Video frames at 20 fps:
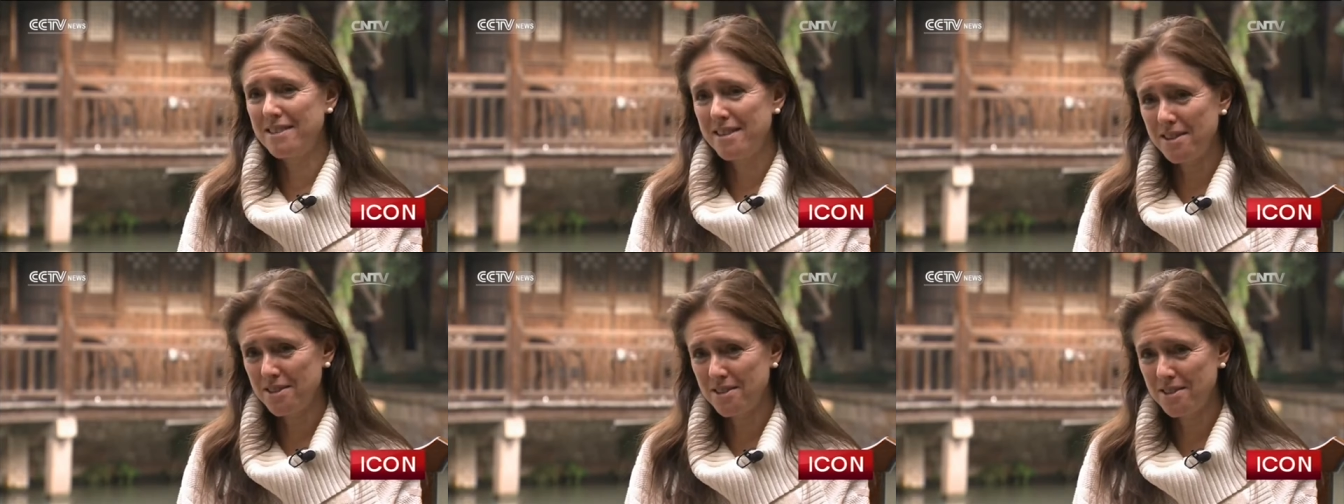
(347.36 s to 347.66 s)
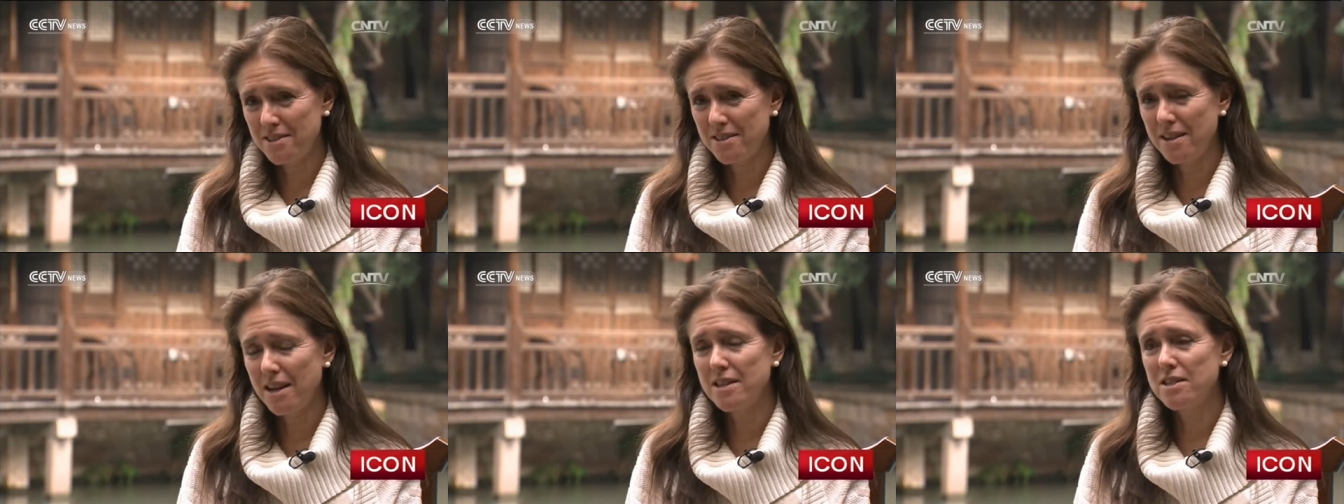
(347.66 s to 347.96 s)

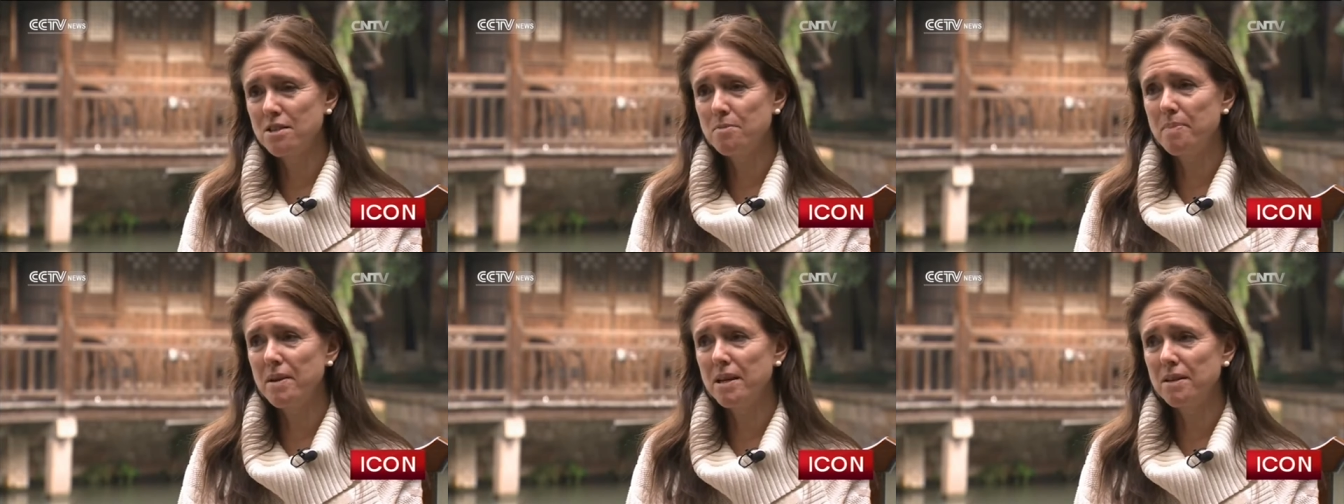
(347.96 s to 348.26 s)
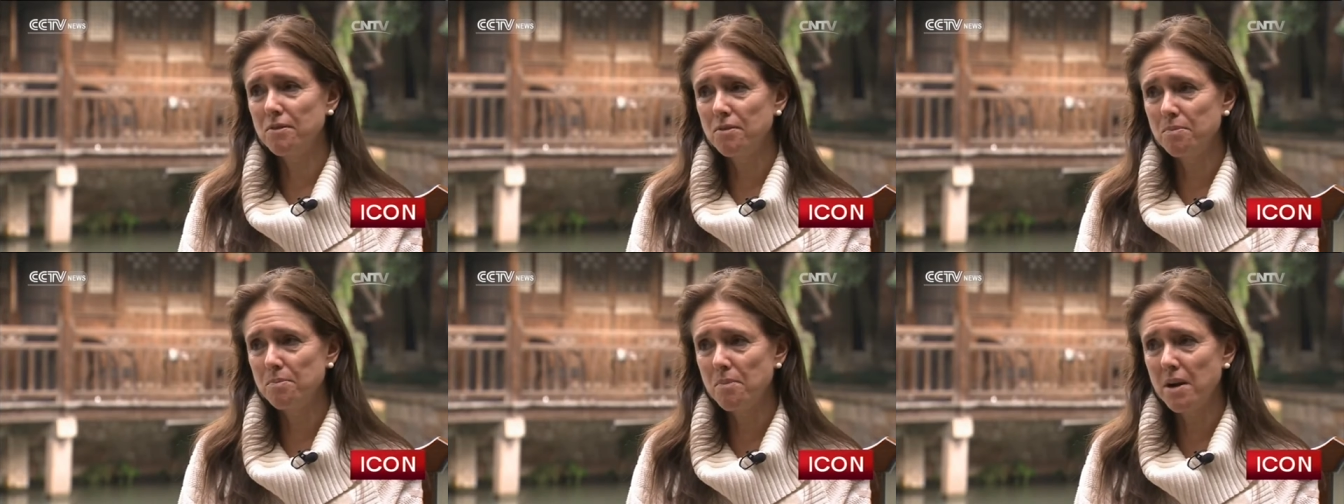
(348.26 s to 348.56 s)
yes. I and
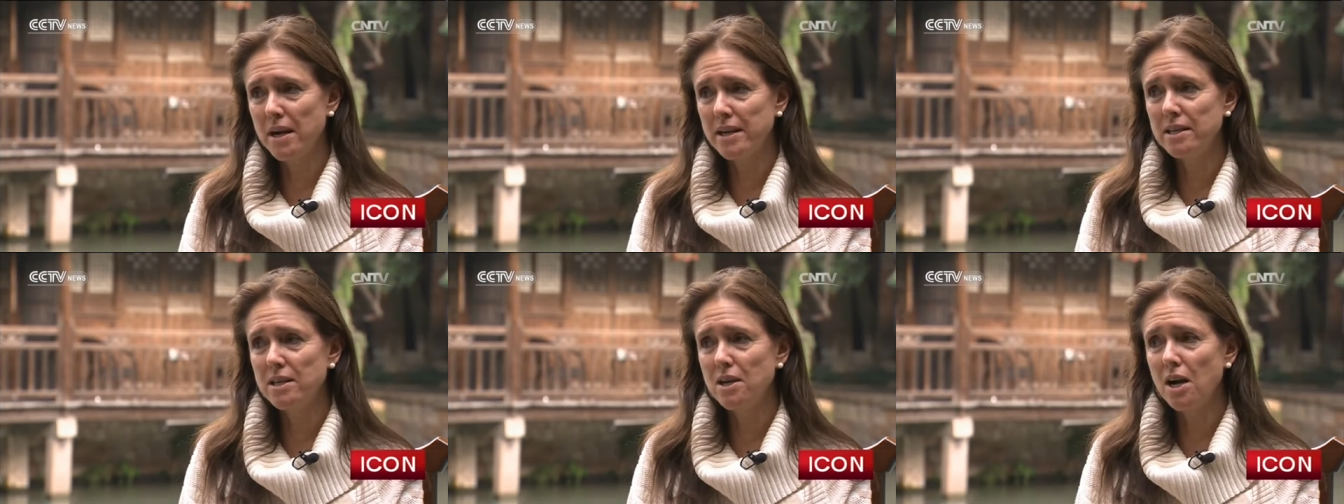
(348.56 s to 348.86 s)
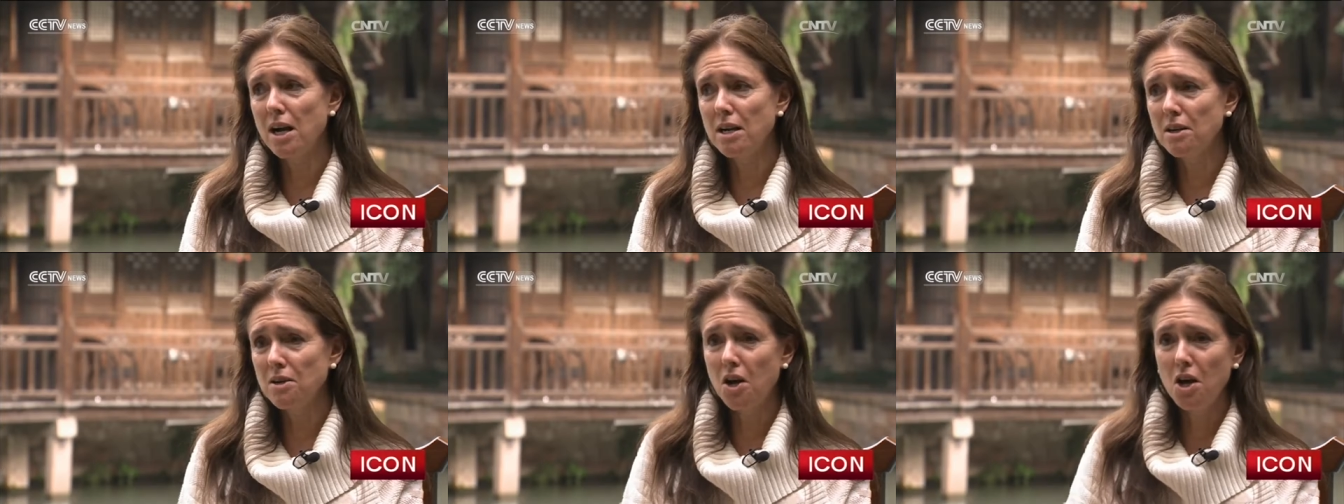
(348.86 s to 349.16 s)
spent my
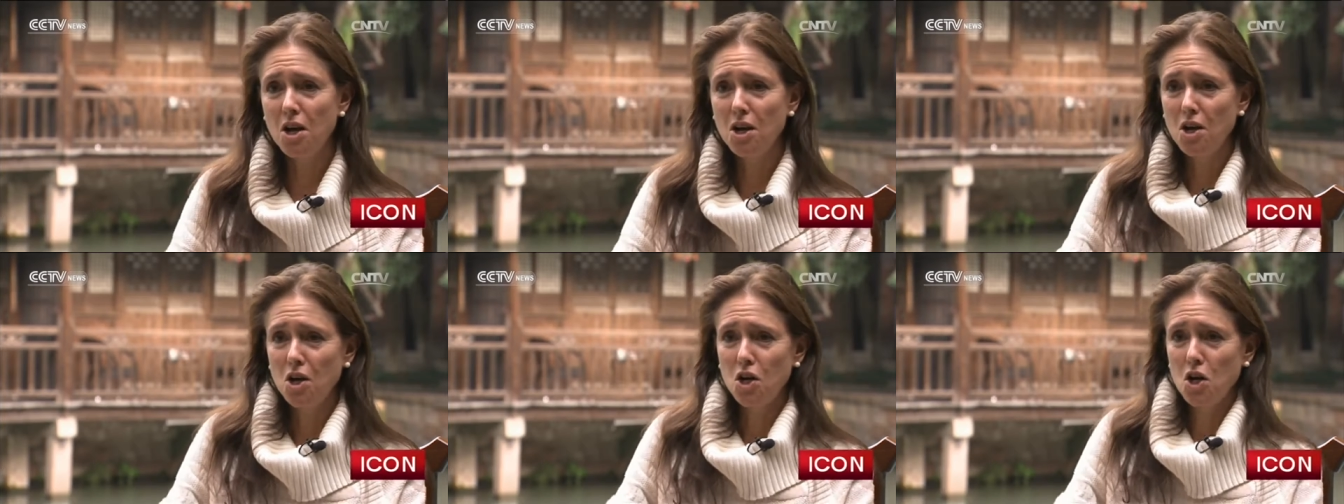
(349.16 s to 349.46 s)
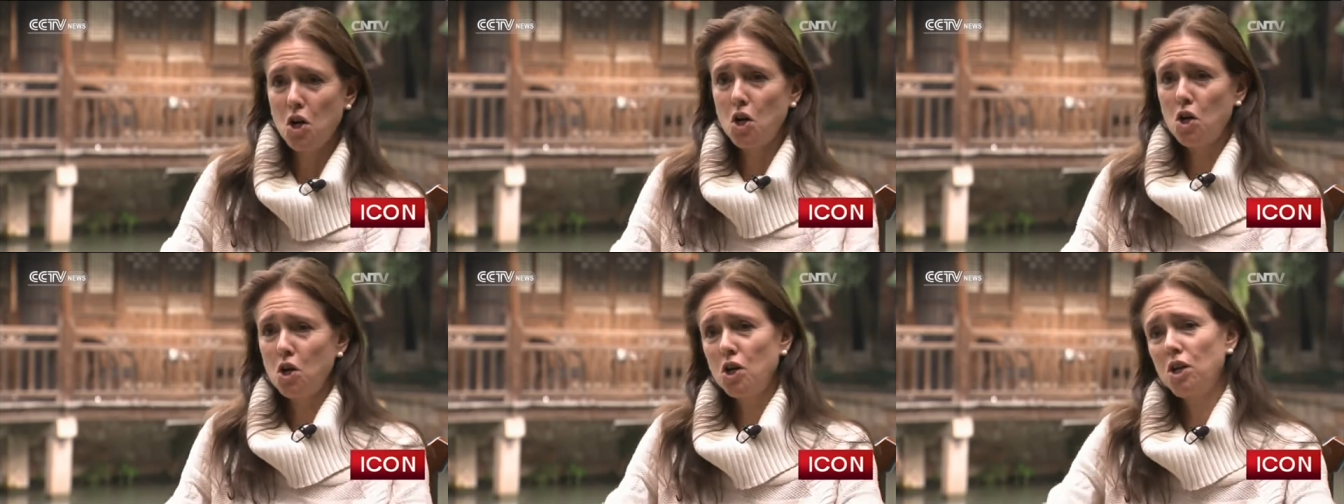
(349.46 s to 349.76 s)
young,
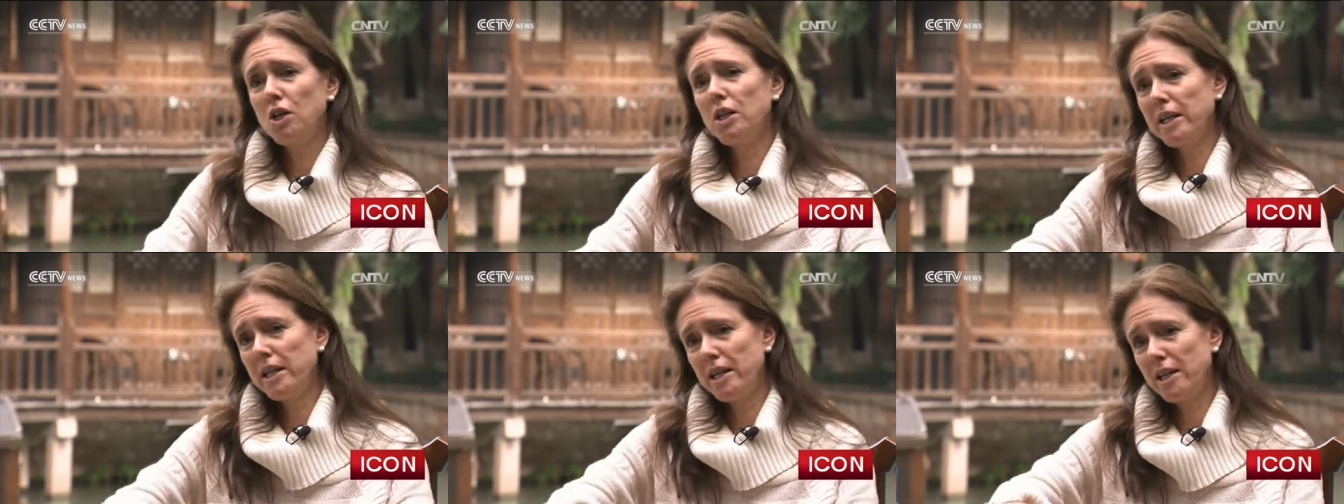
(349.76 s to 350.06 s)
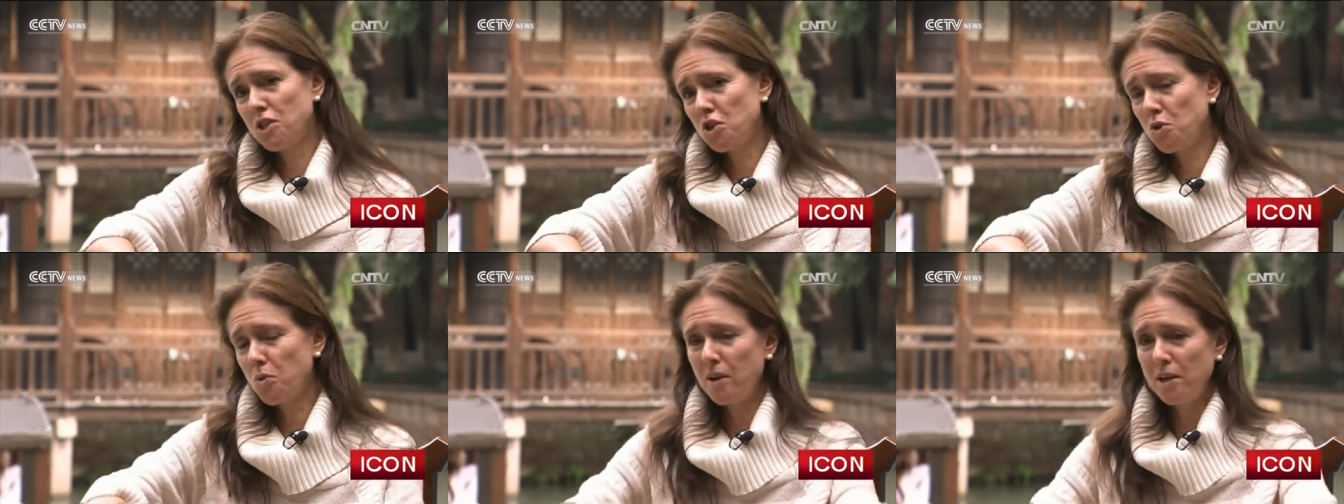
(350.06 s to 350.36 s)

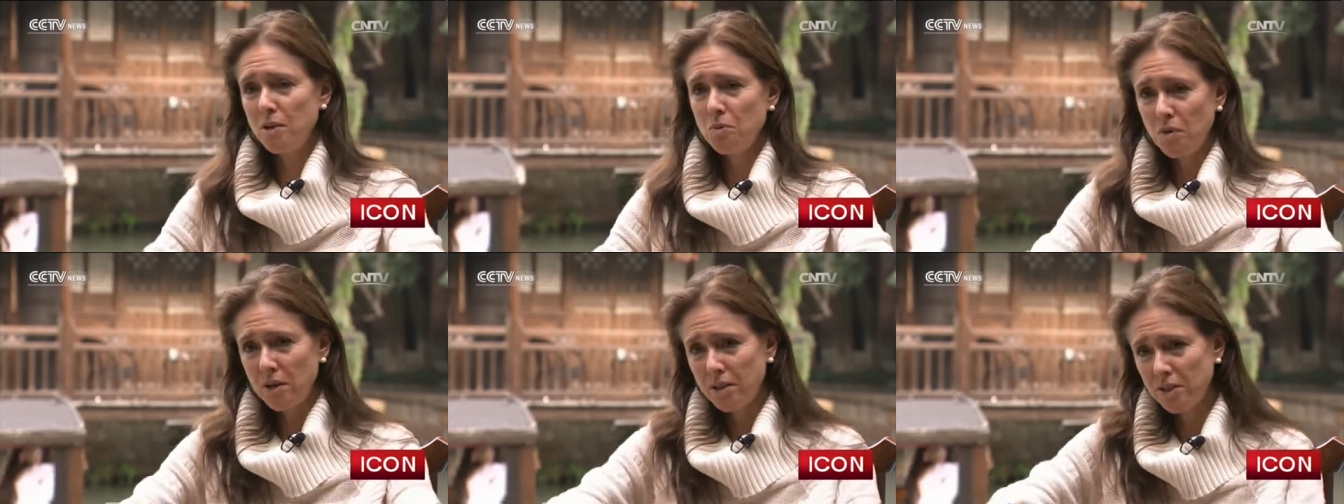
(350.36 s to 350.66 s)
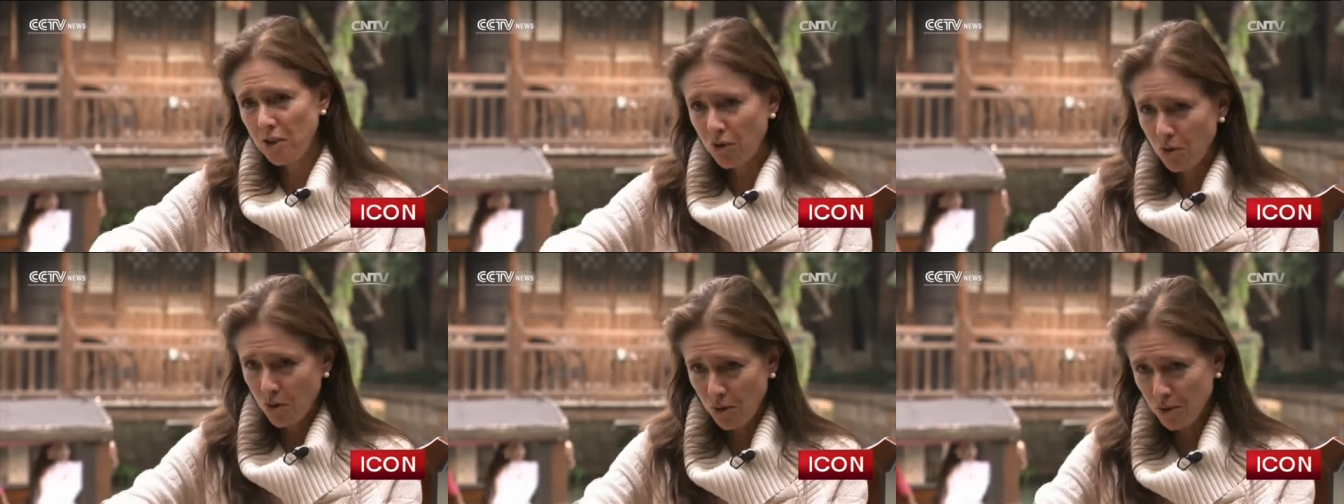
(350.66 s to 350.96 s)
early
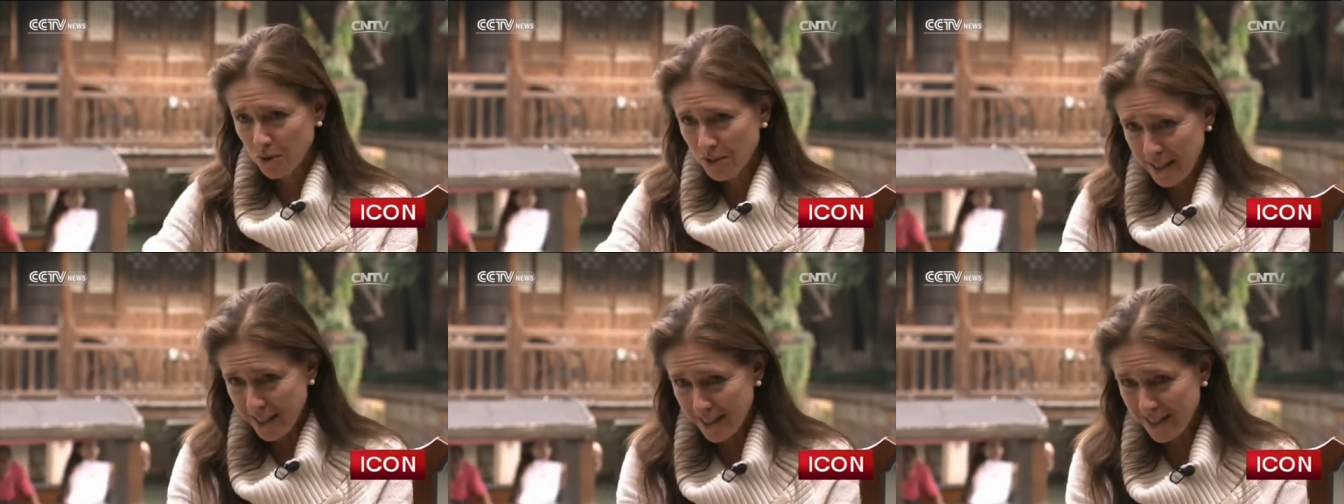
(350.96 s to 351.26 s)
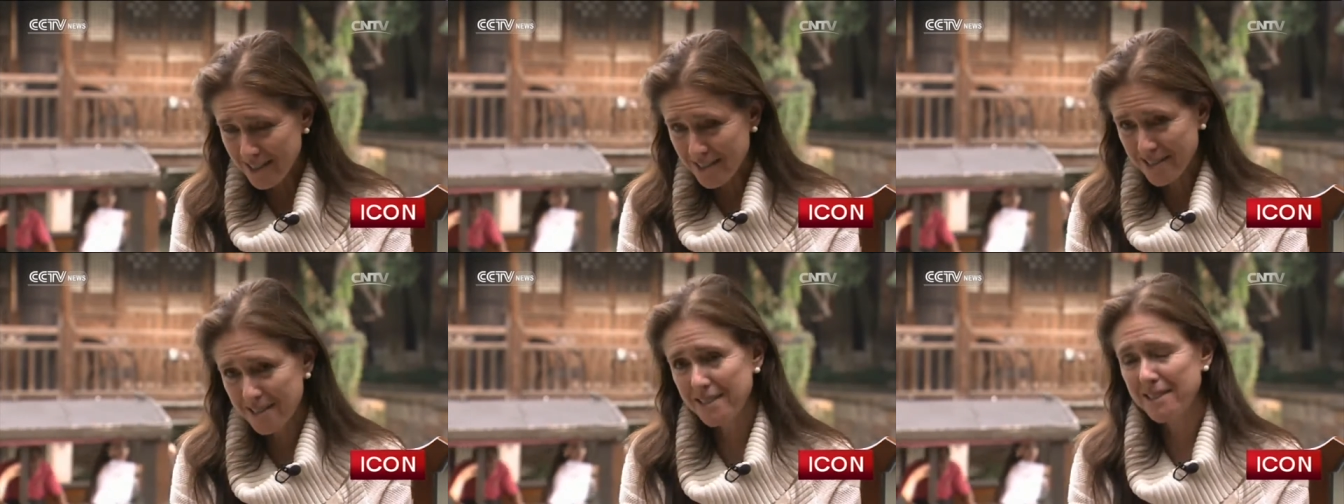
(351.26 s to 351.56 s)
21-year-old
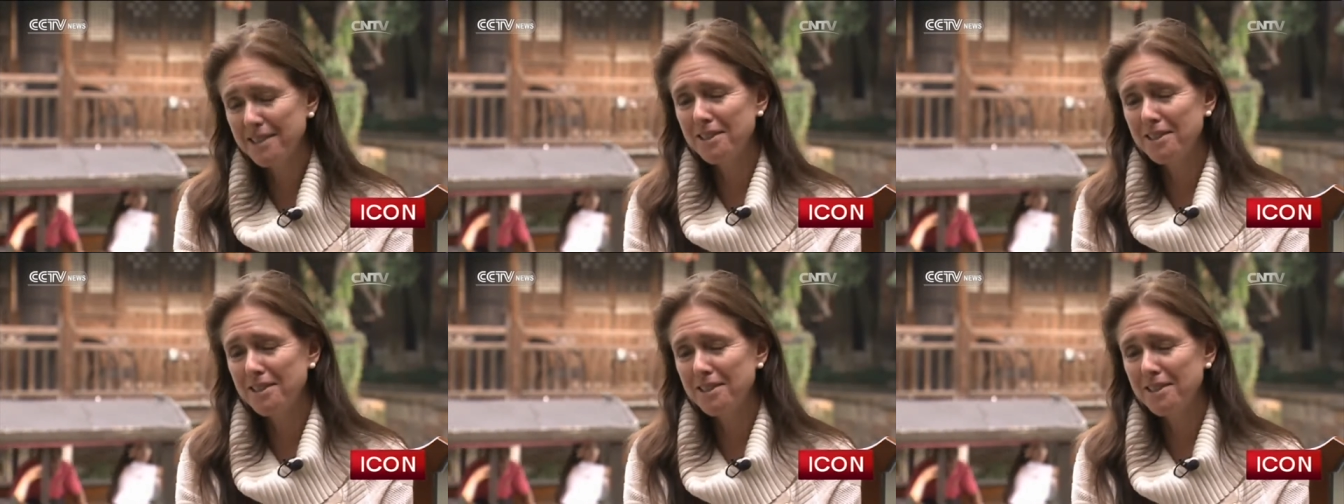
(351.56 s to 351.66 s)
days in